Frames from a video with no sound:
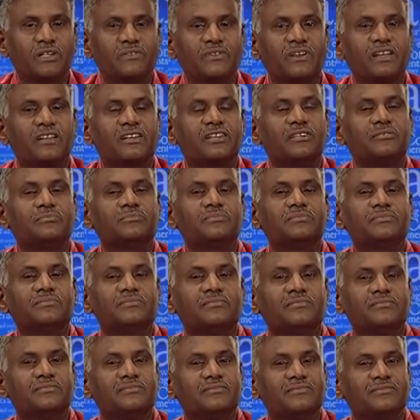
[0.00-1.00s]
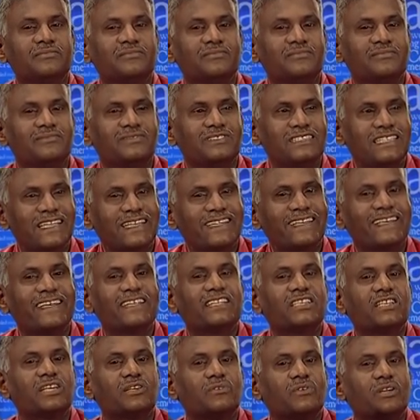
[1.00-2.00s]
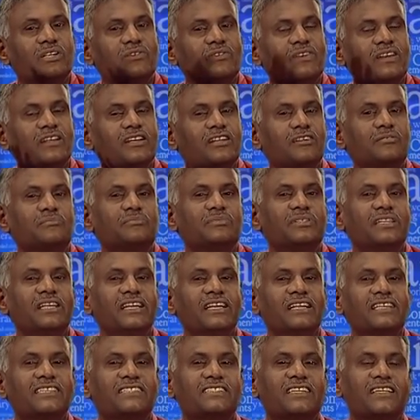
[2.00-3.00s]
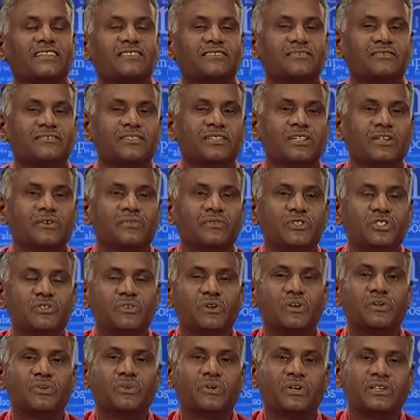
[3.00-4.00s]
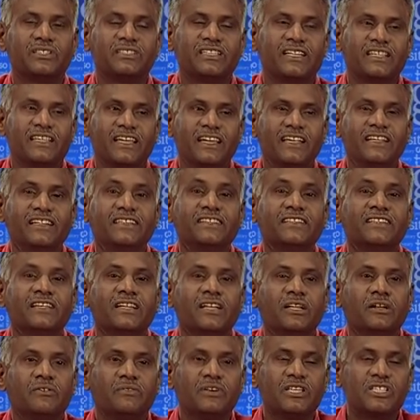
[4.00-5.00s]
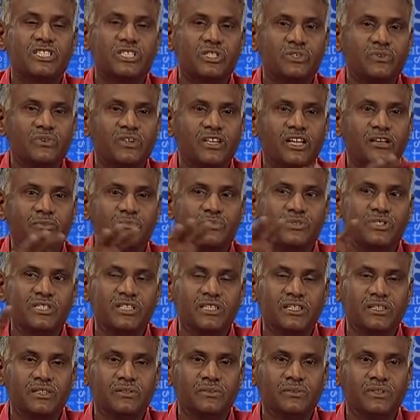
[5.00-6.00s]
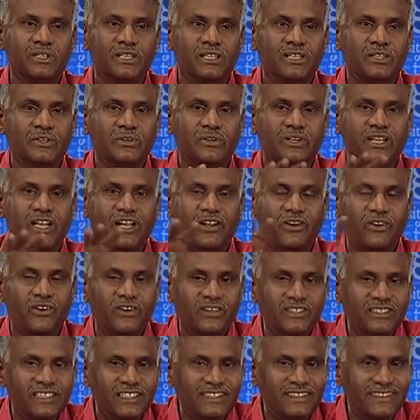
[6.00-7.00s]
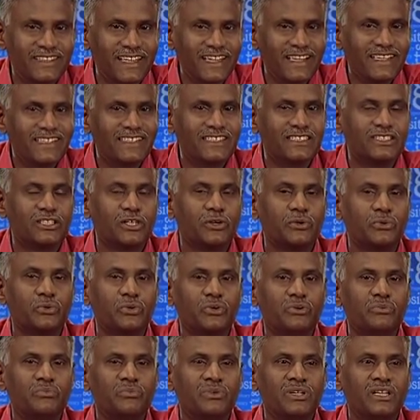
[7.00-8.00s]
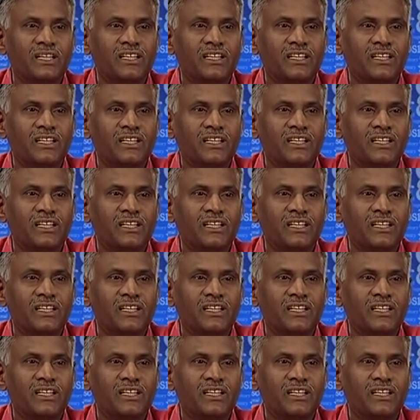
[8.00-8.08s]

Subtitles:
will come second, or what will come next and which will go at the end. First you will observe, you record the things in the room,